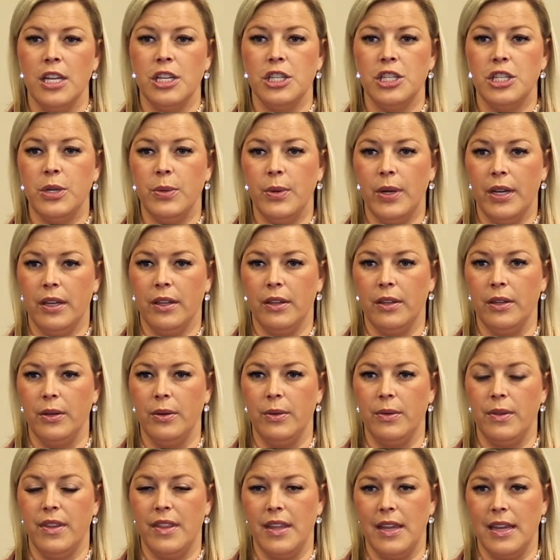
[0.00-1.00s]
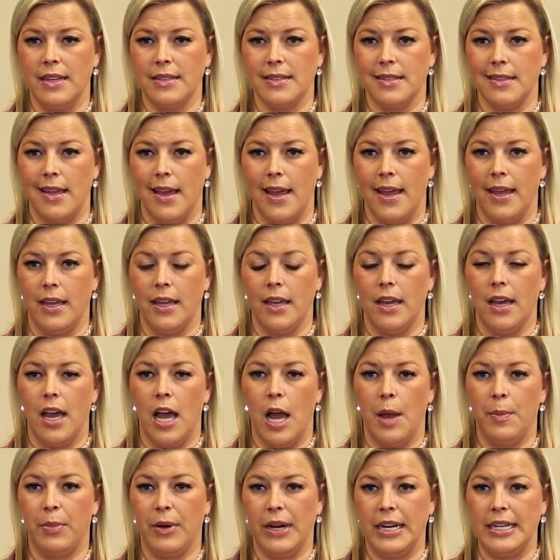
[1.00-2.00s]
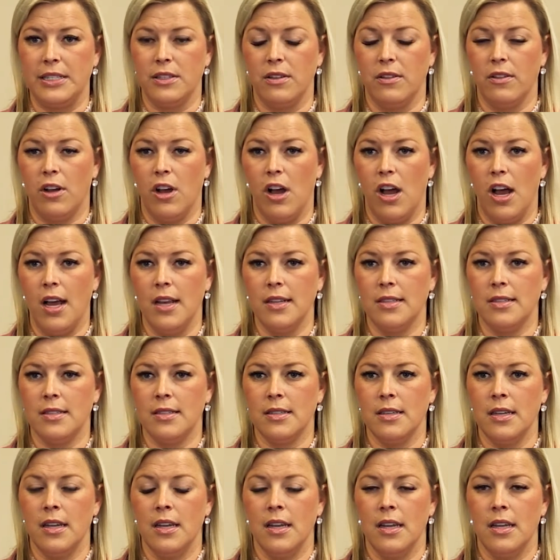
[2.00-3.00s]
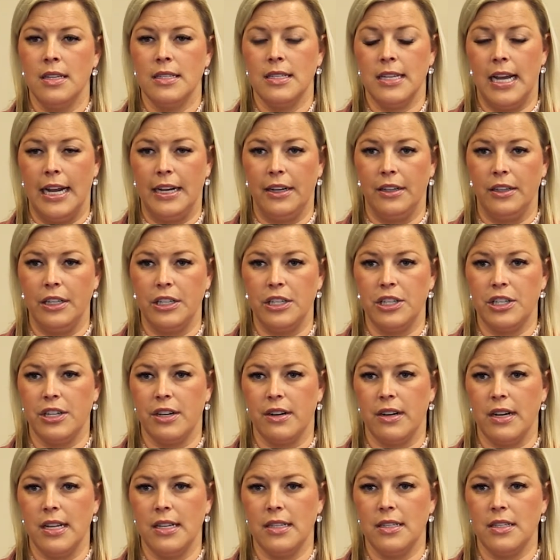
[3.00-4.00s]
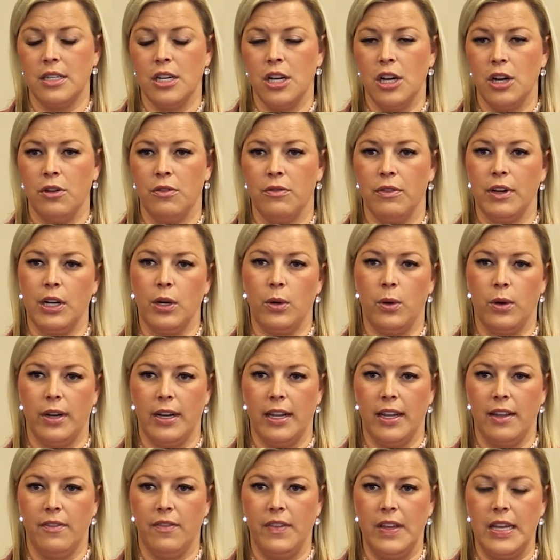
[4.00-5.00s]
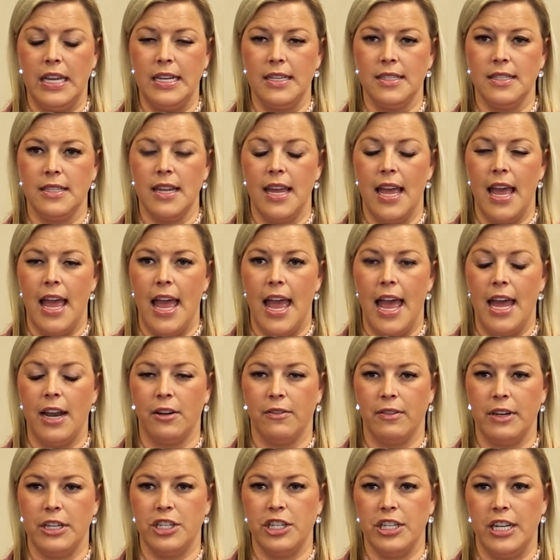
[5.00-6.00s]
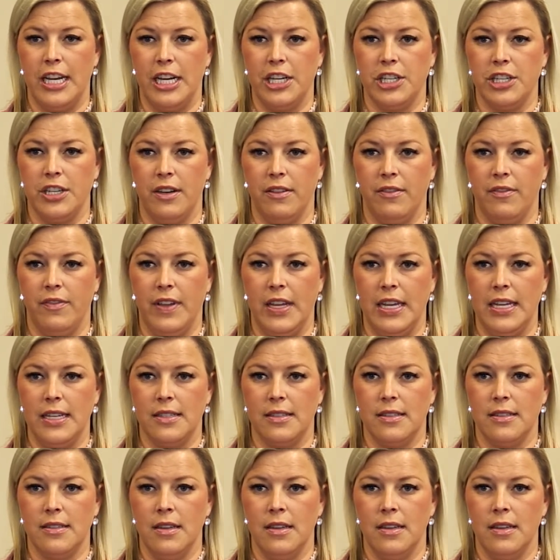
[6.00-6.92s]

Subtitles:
to include things like appraisal cost, title insurance, recording fees, and origination fees.